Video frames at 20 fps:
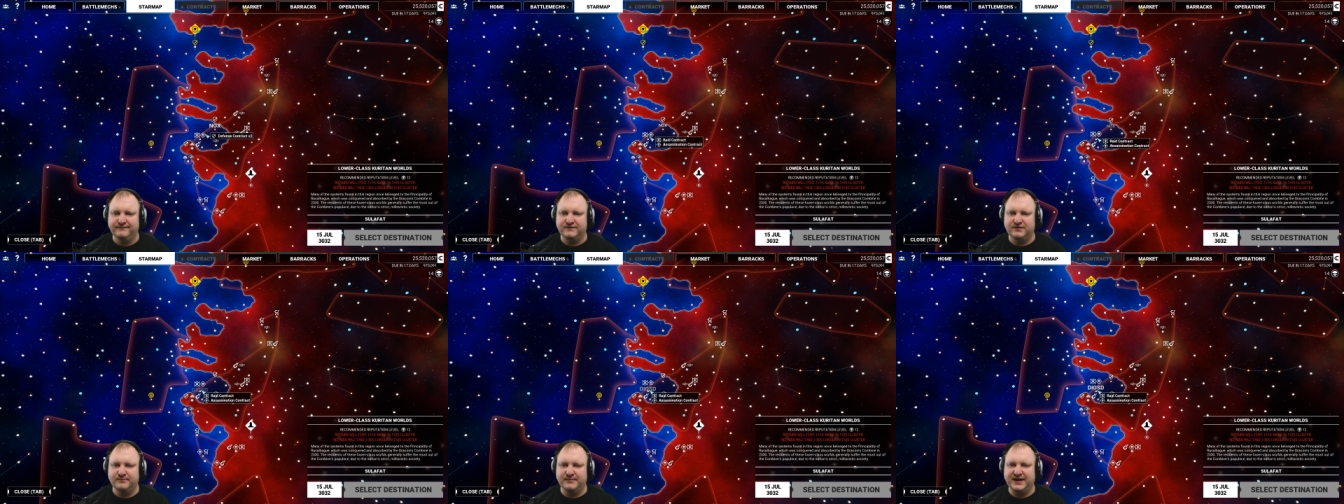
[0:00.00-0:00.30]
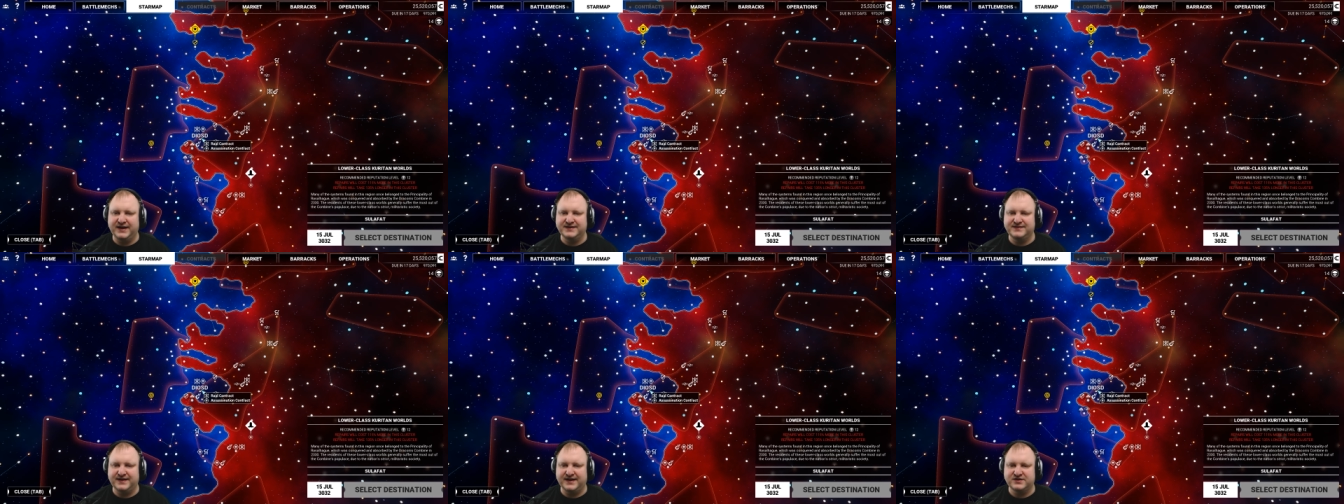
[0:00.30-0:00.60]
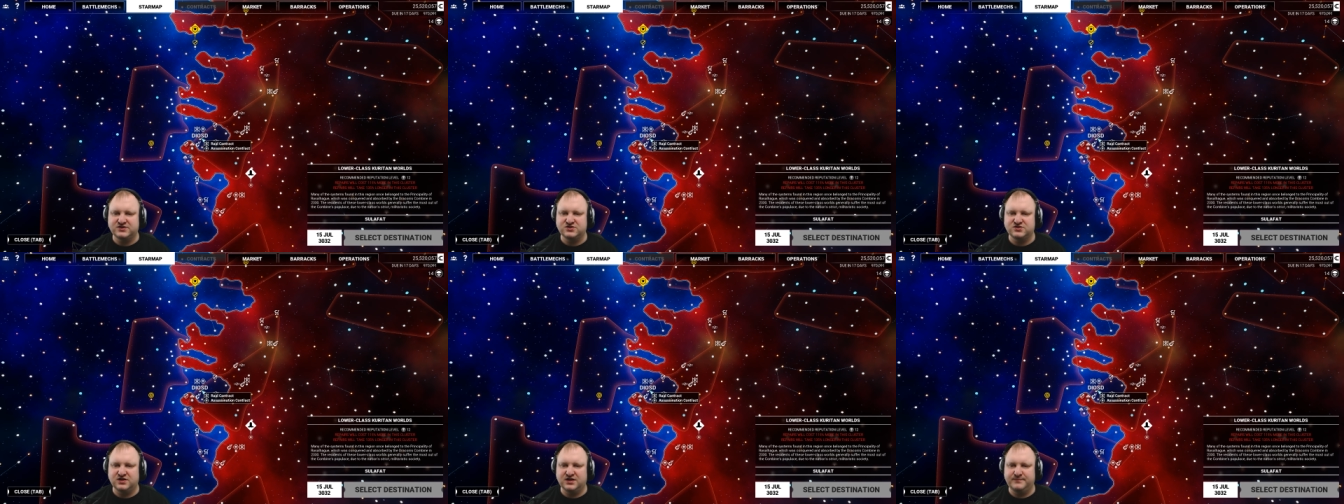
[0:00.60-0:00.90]
we might
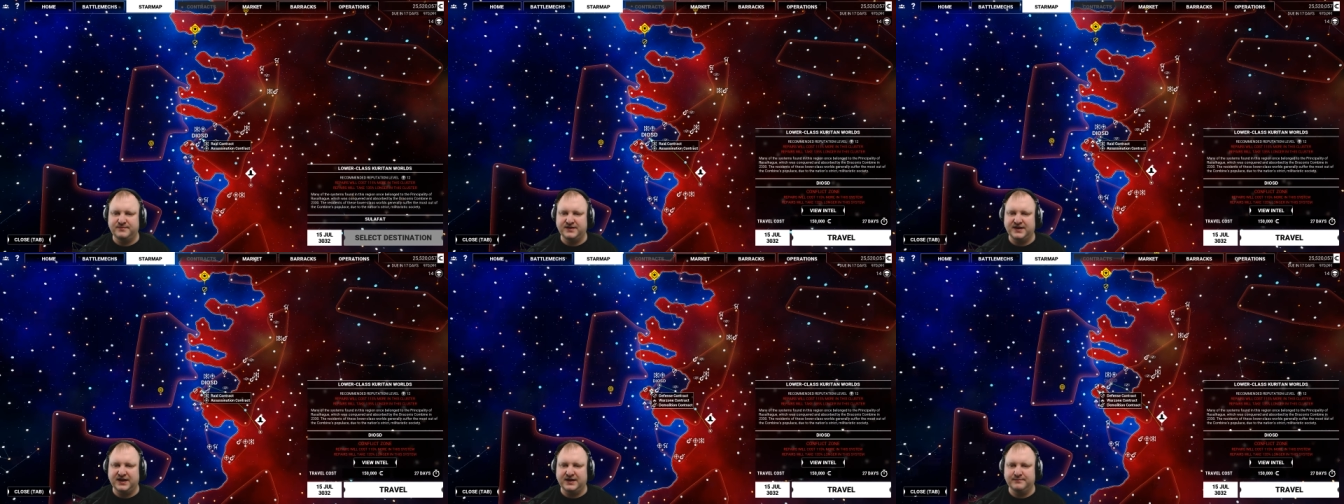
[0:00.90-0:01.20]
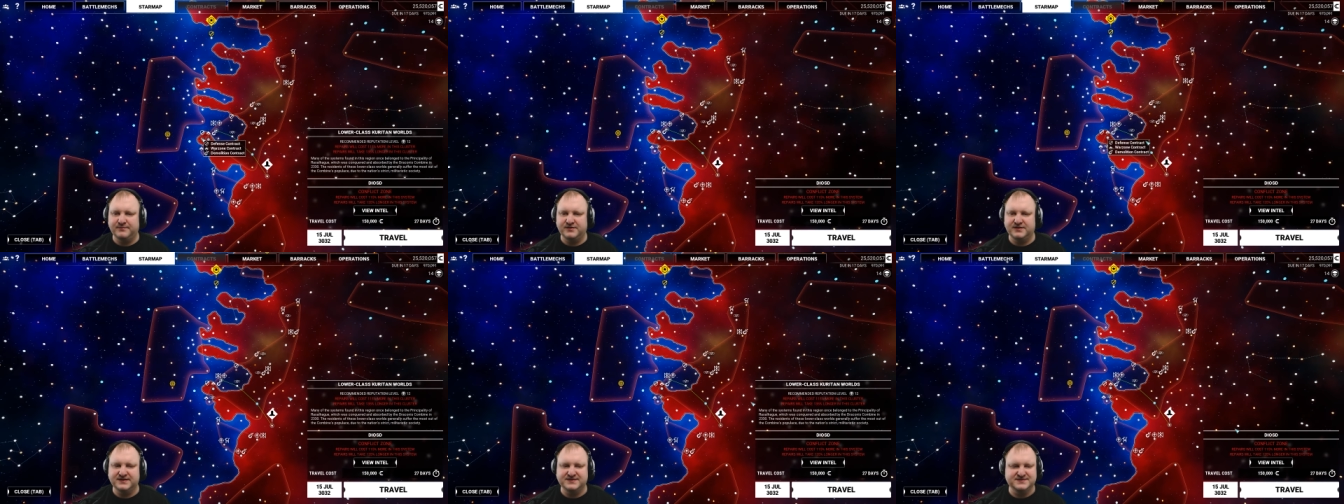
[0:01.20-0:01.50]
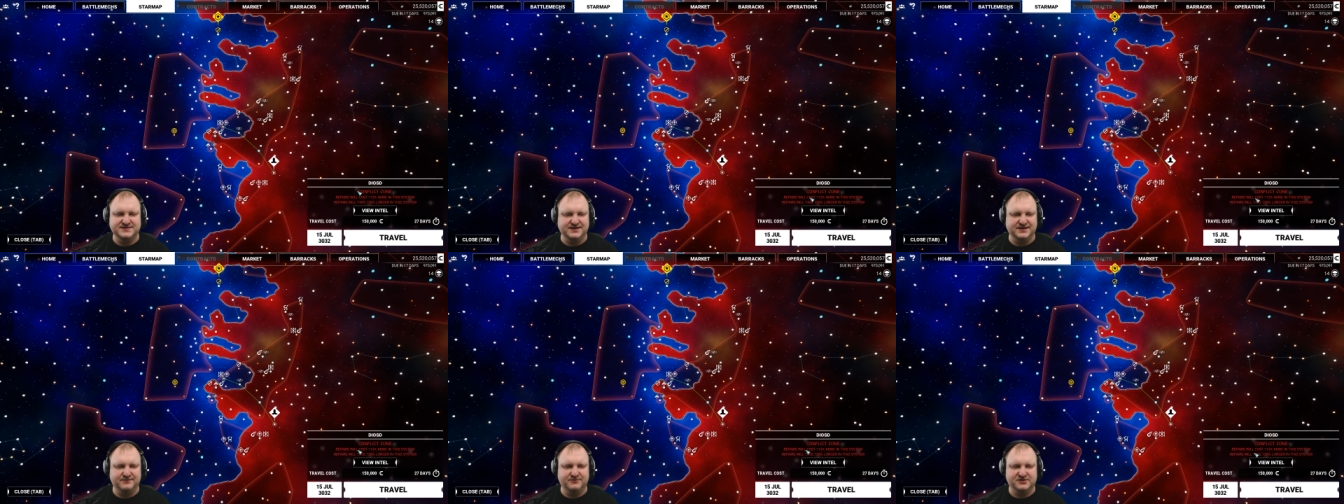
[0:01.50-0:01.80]
actually be able,
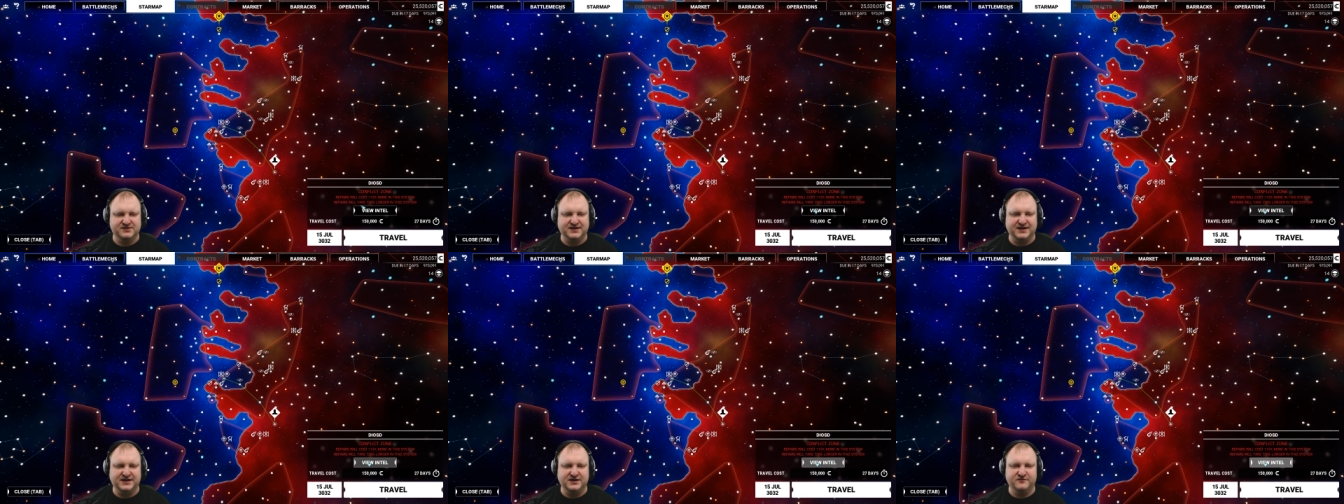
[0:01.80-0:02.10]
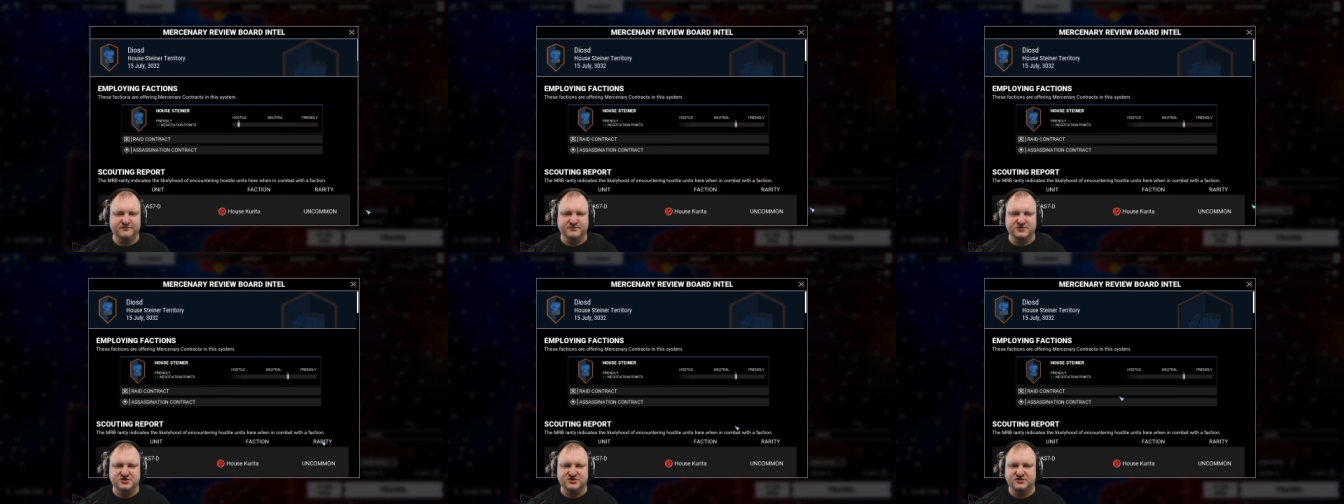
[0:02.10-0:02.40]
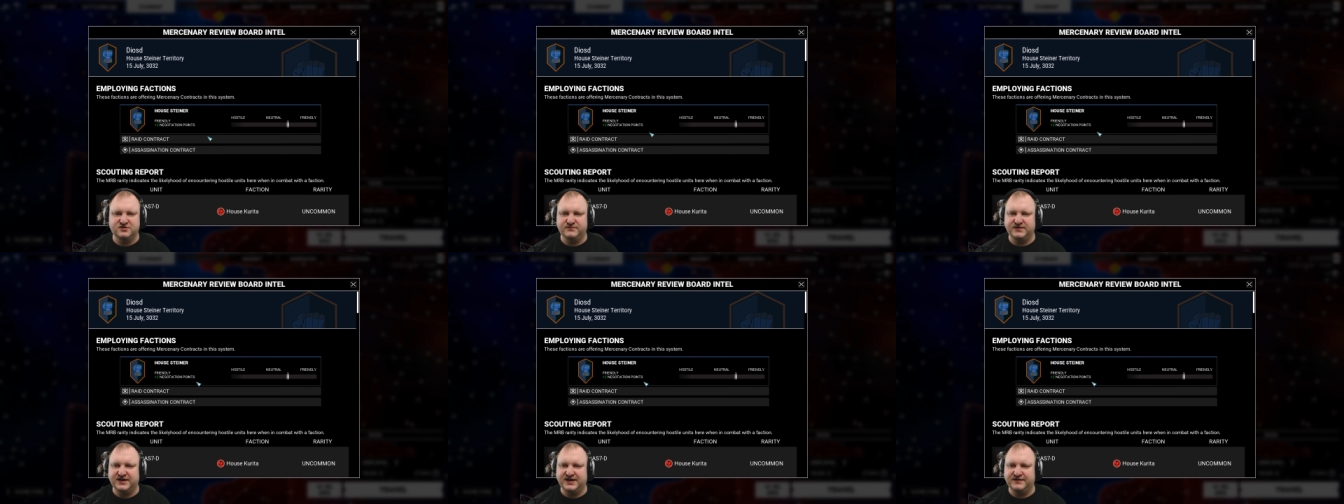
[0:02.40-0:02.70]
let's see, what kind of
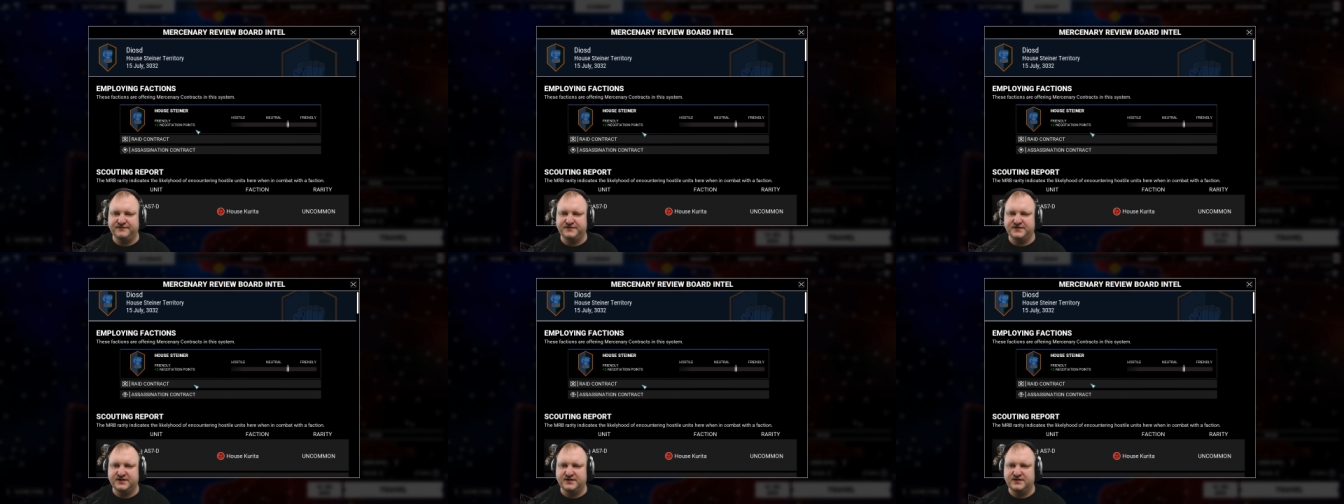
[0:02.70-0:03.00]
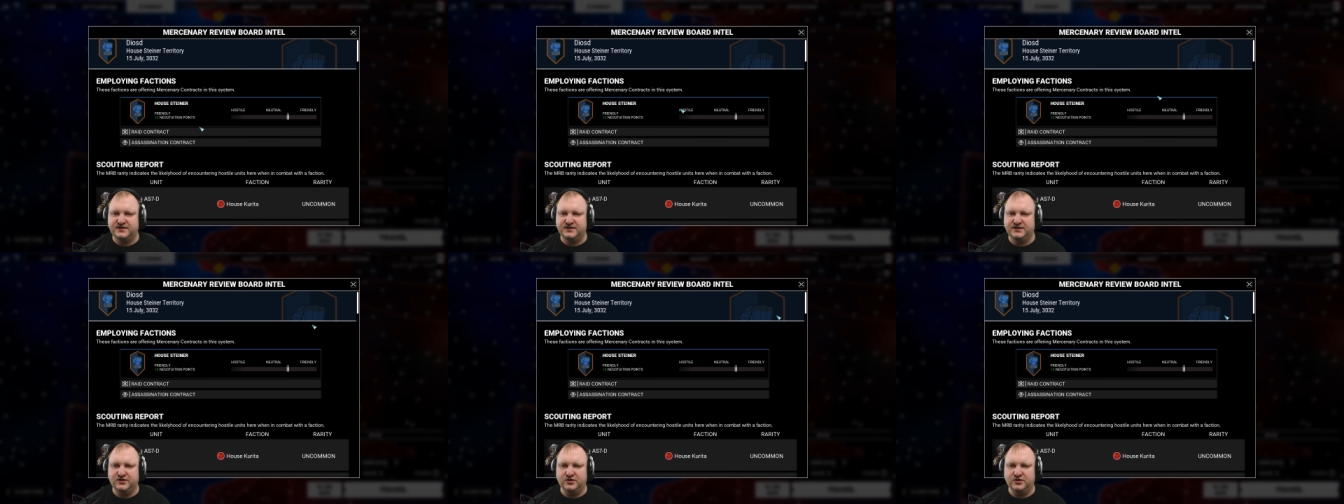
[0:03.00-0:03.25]
mission do we have here?